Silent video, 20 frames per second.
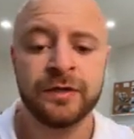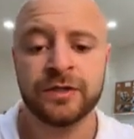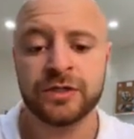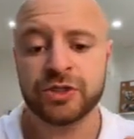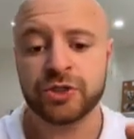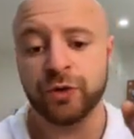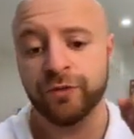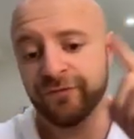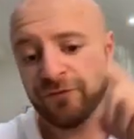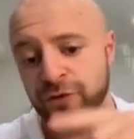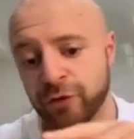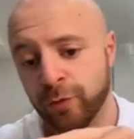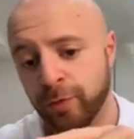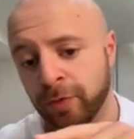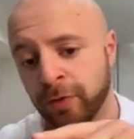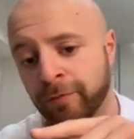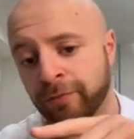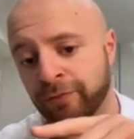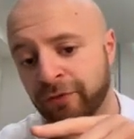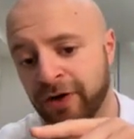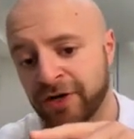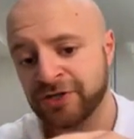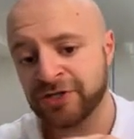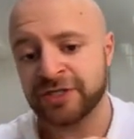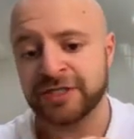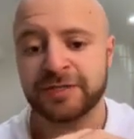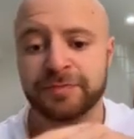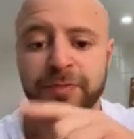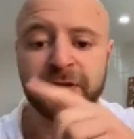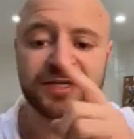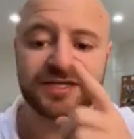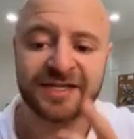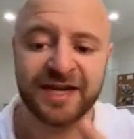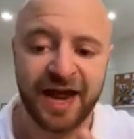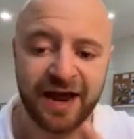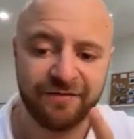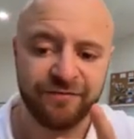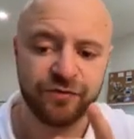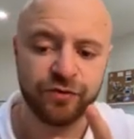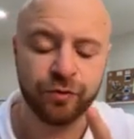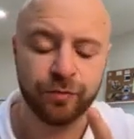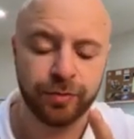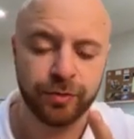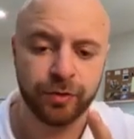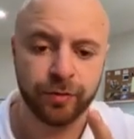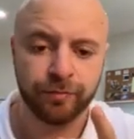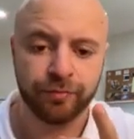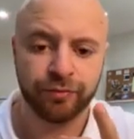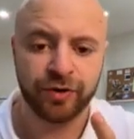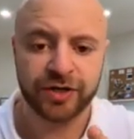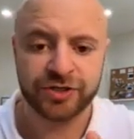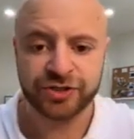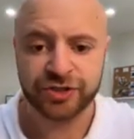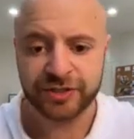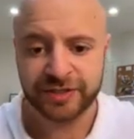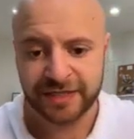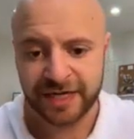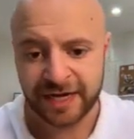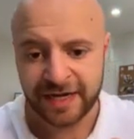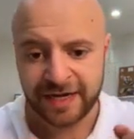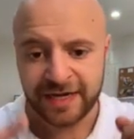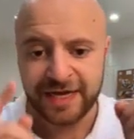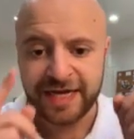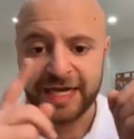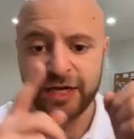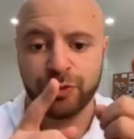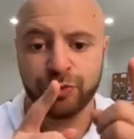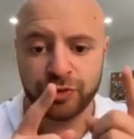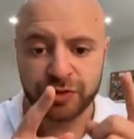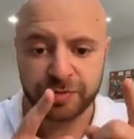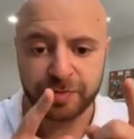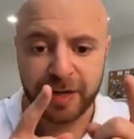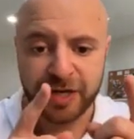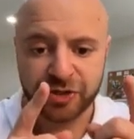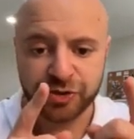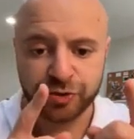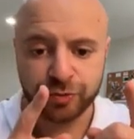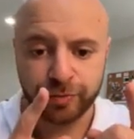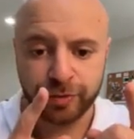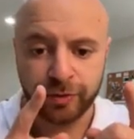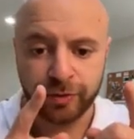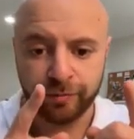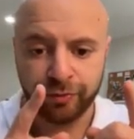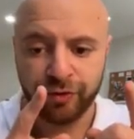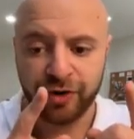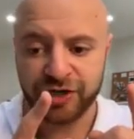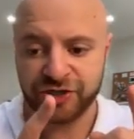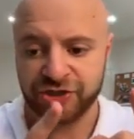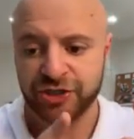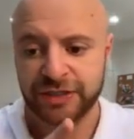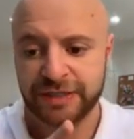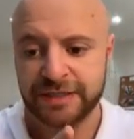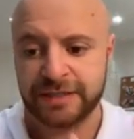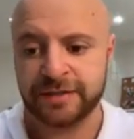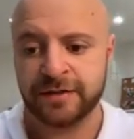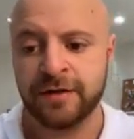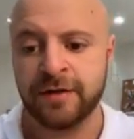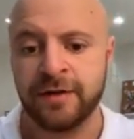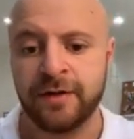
So viewable impressions plus non-viewable impressions equals measurable impressions.